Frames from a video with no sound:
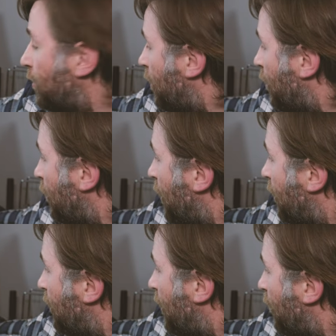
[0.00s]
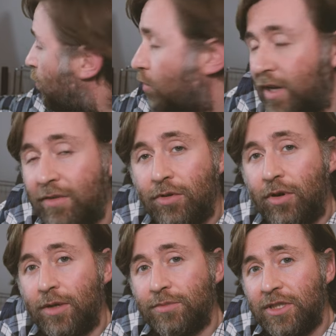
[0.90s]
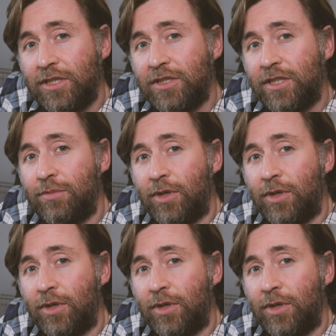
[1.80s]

know that whatever I'm teaching,